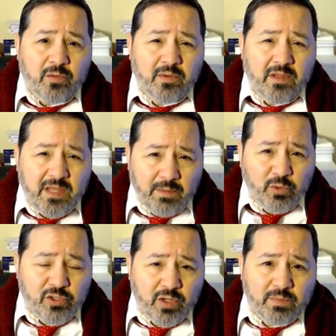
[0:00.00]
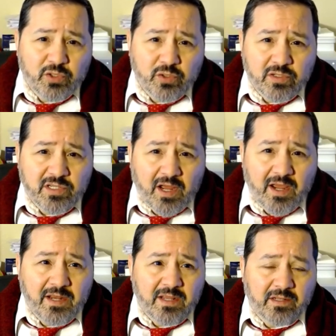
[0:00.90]
Hebrew scriptures
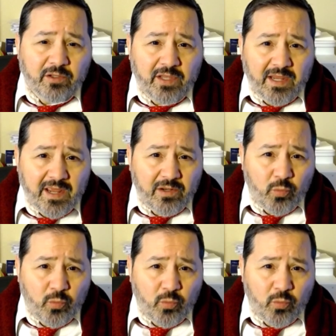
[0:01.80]
side and looking at